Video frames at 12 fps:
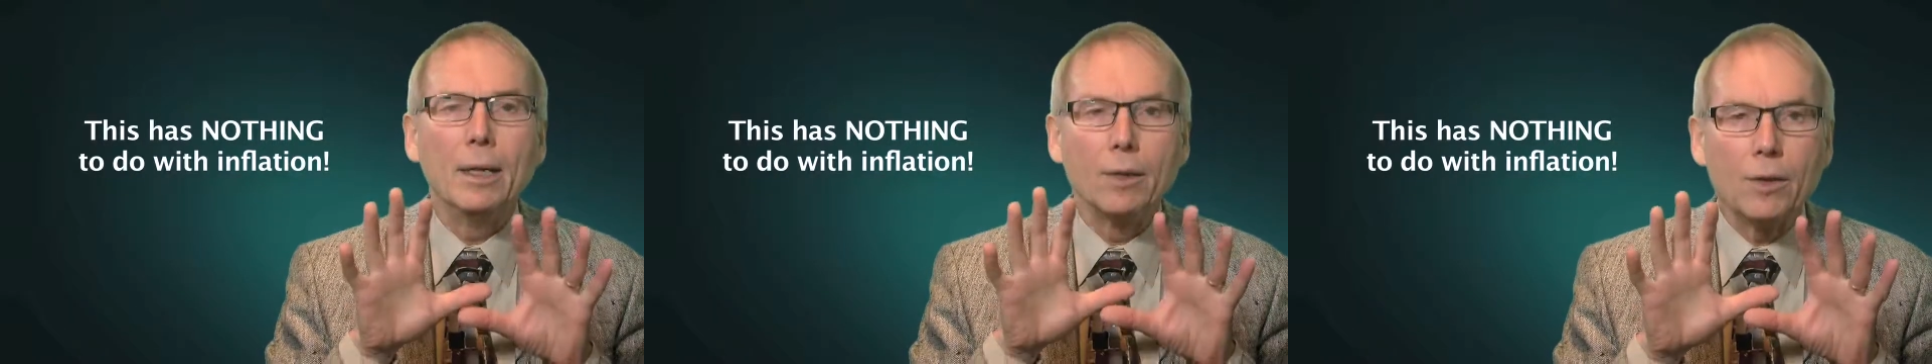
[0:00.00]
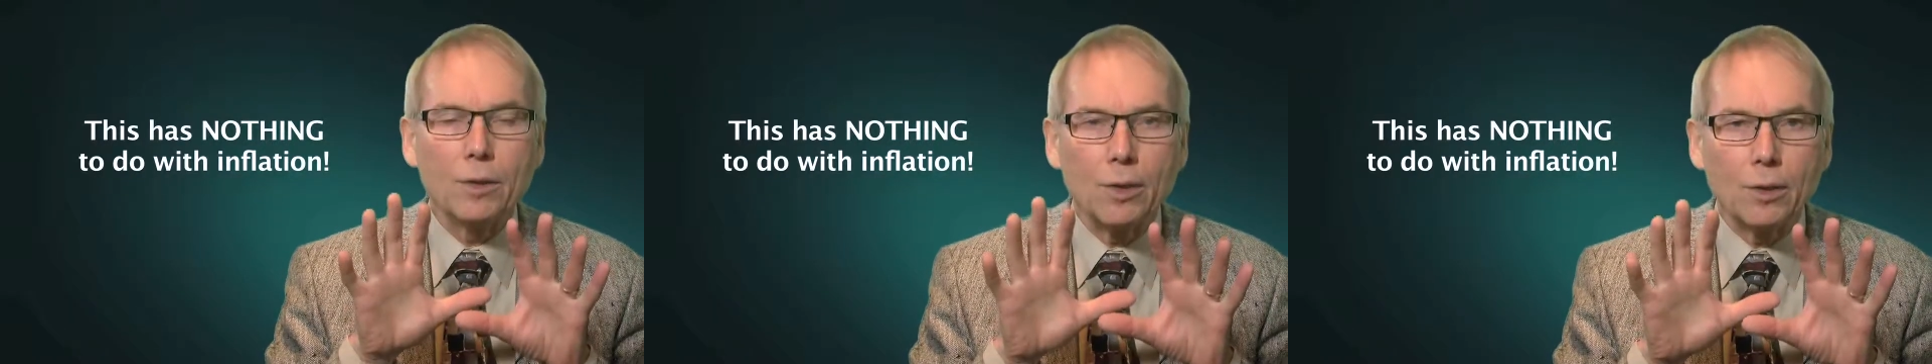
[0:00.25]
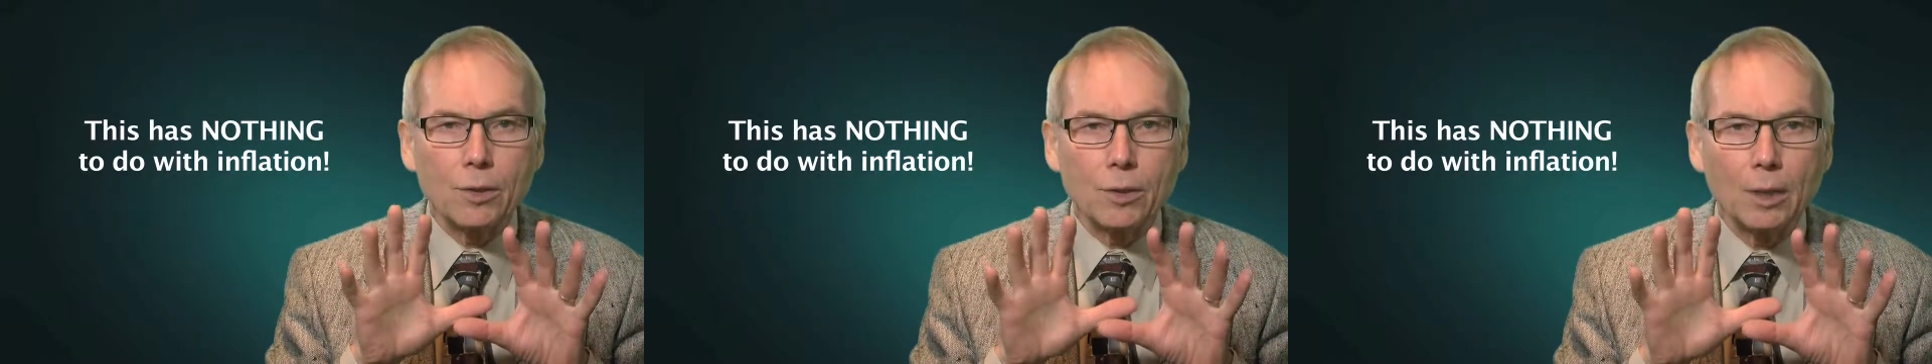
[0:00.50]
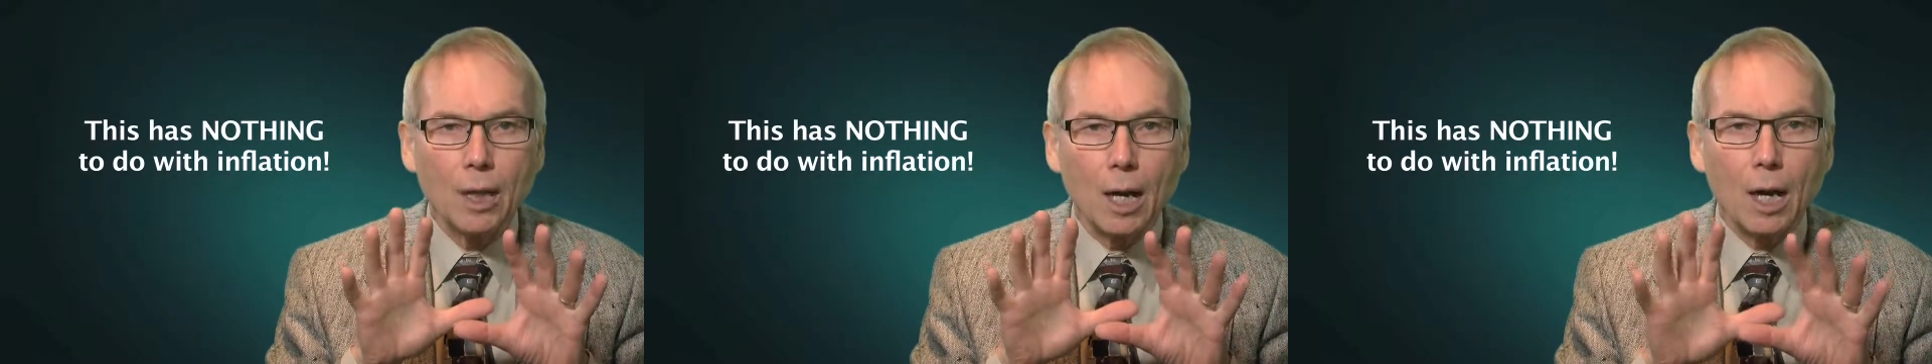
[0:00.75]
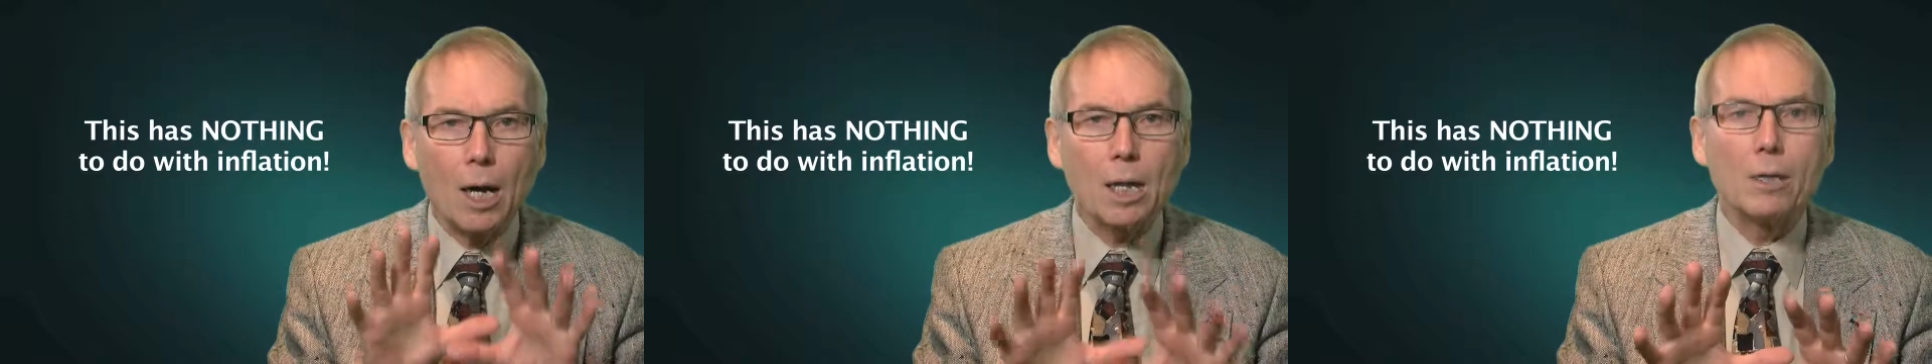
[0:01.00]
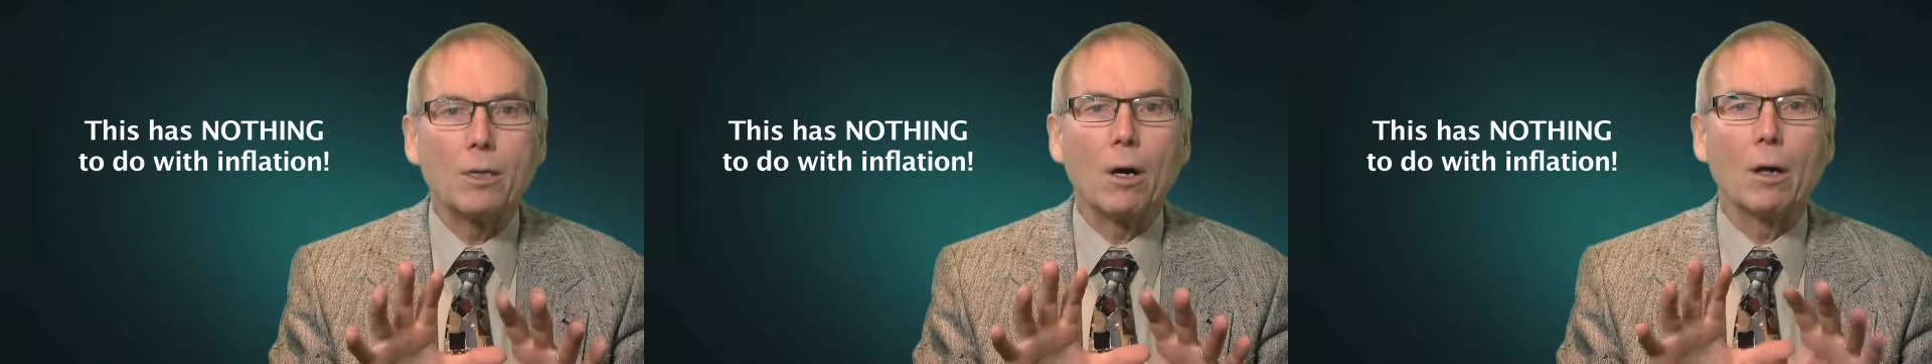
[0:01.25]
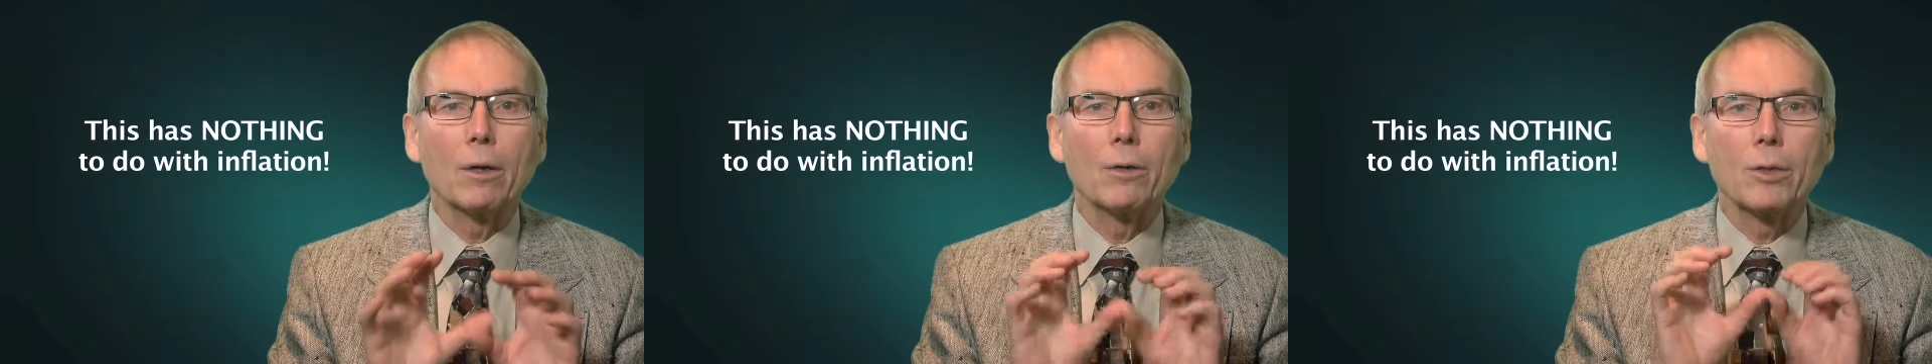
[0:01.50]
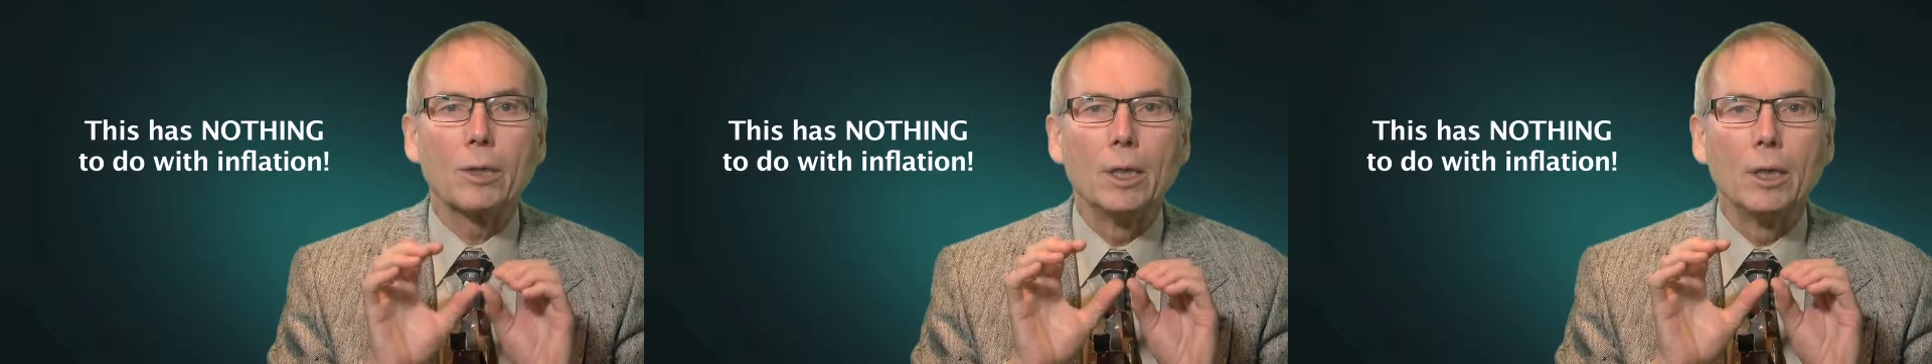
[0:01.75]
These are hard
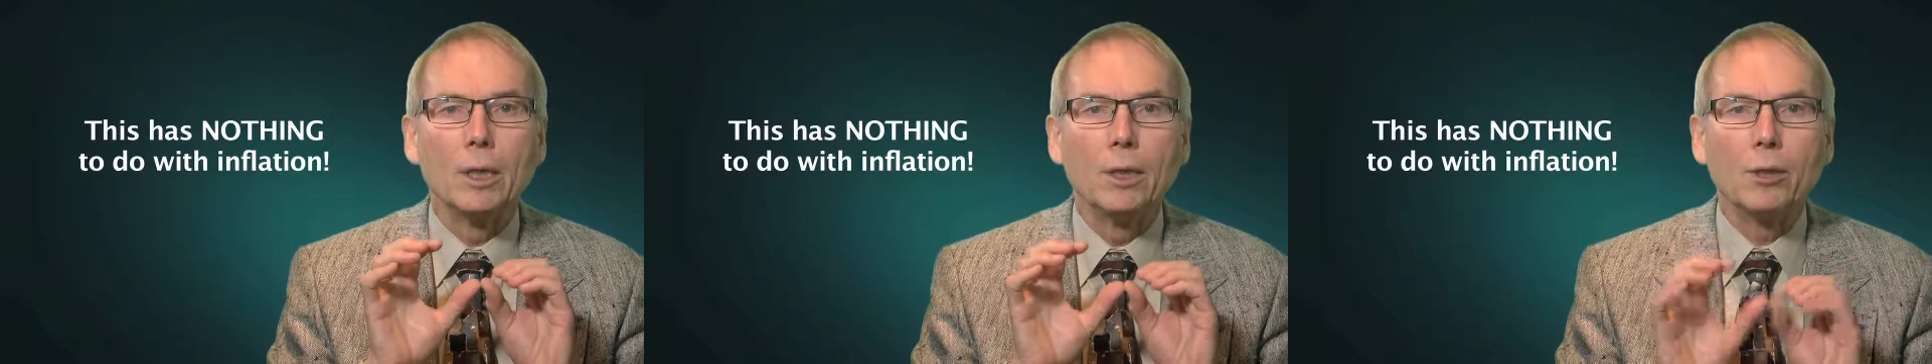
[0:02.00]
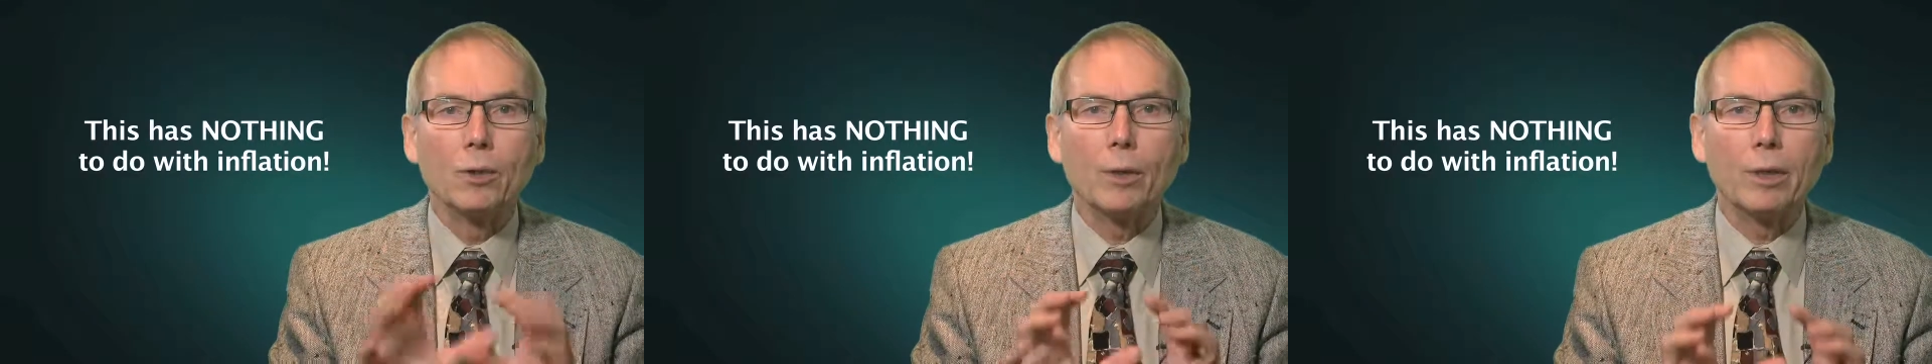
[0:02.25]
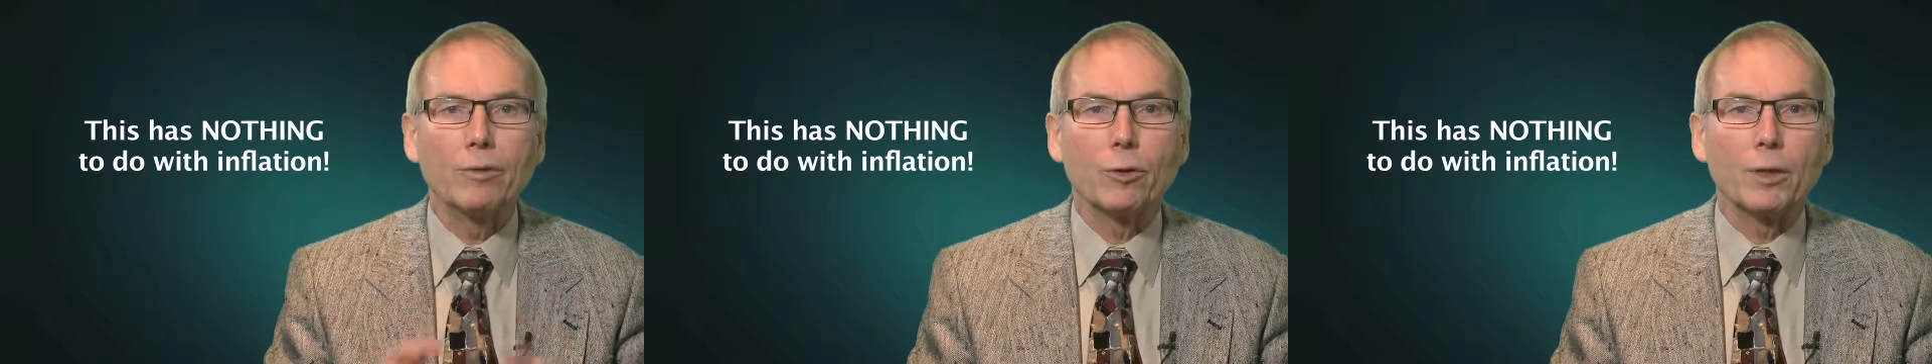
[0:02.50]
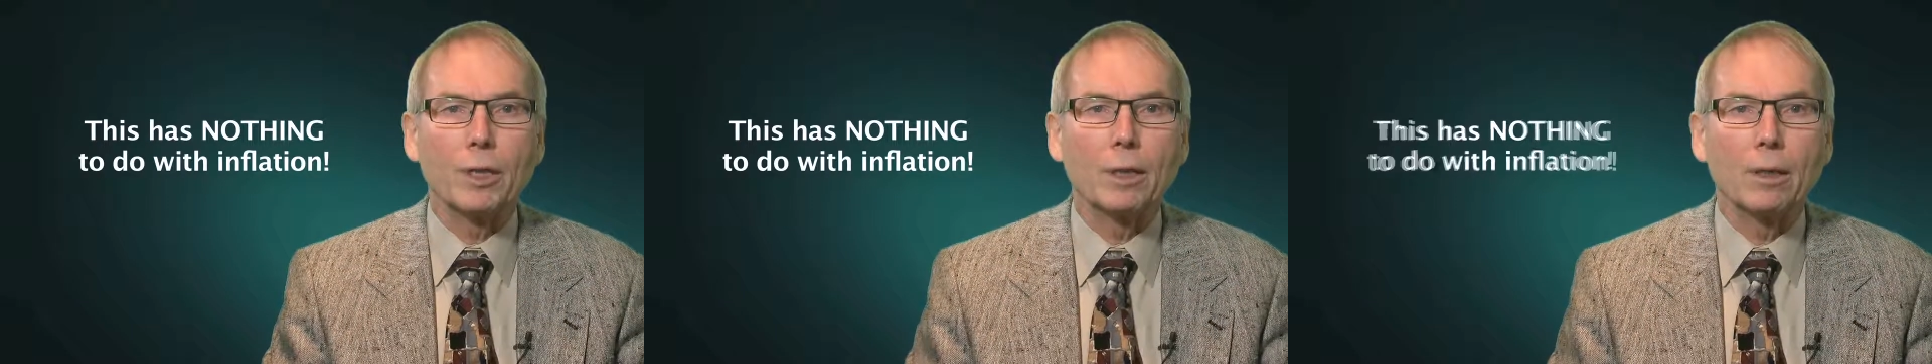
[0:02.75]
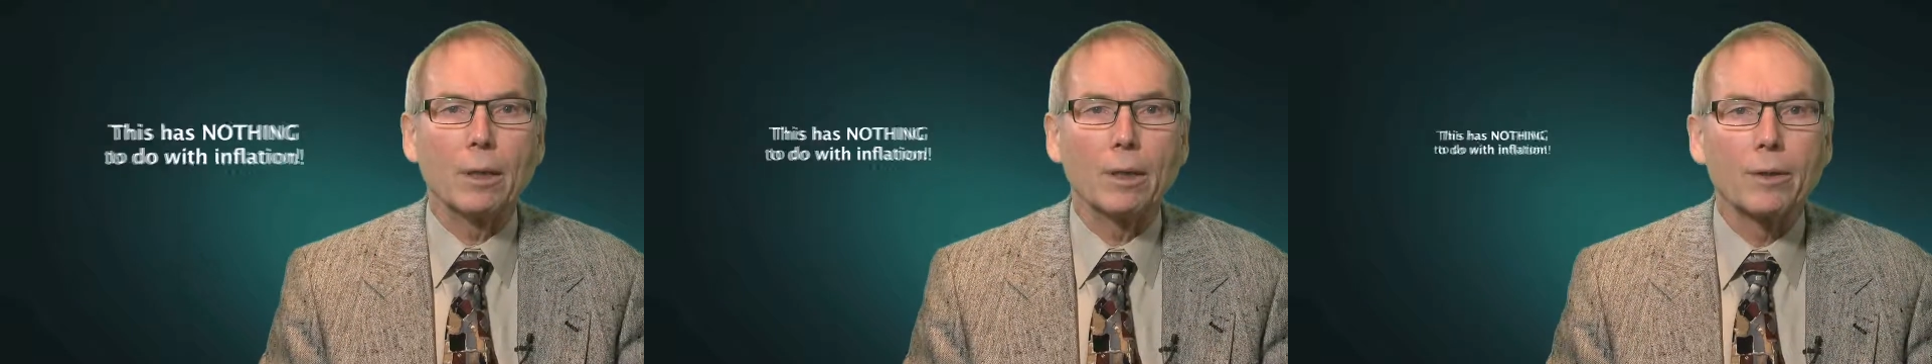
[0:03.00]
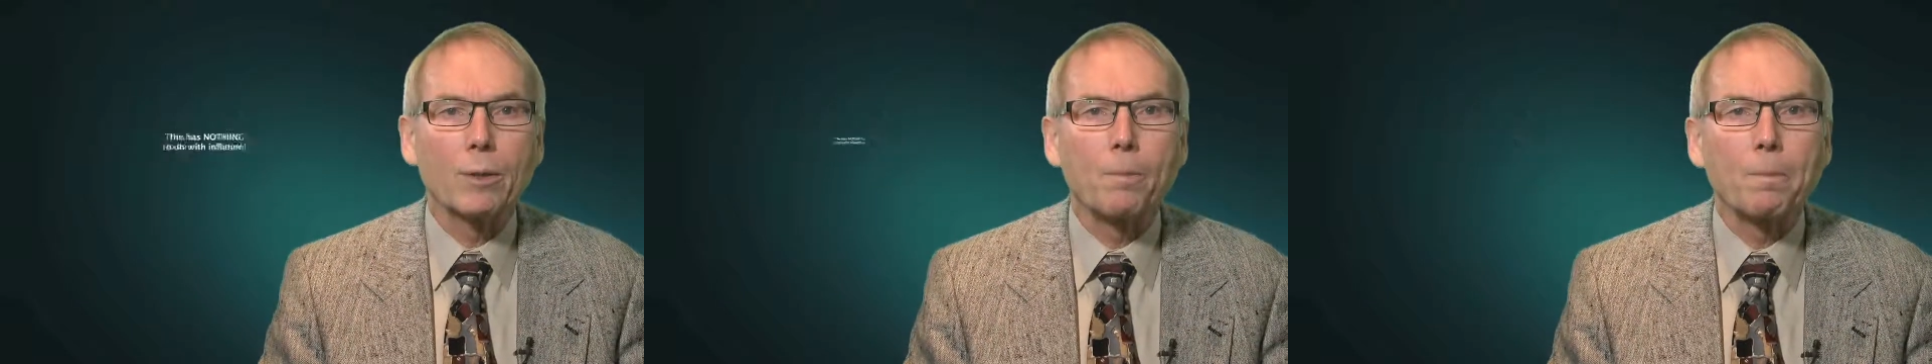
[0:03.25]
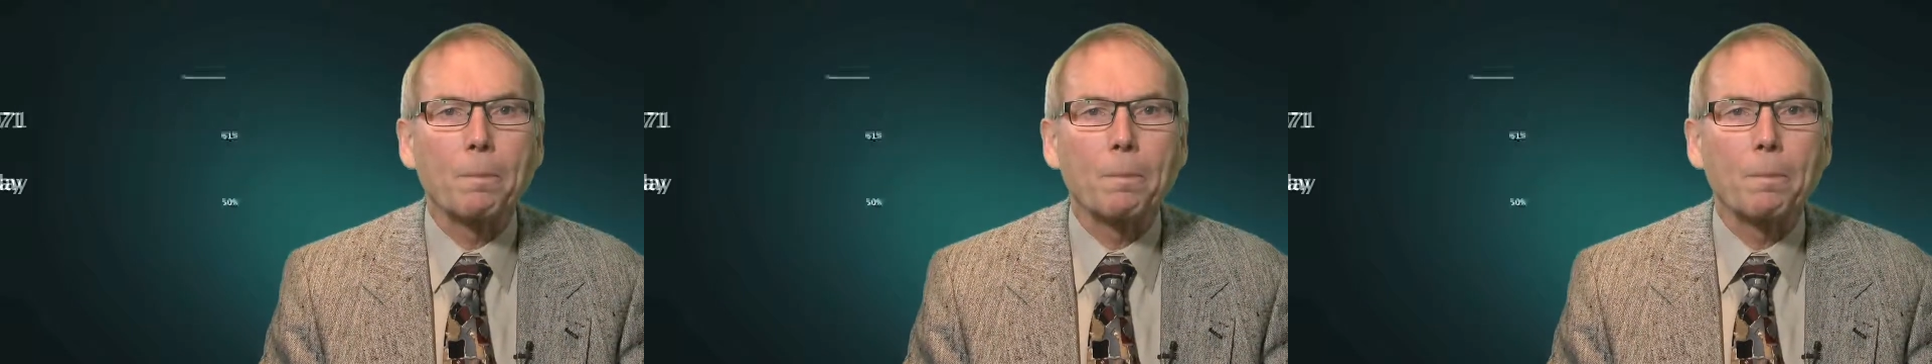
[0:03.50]
dollars, 2014 dollars.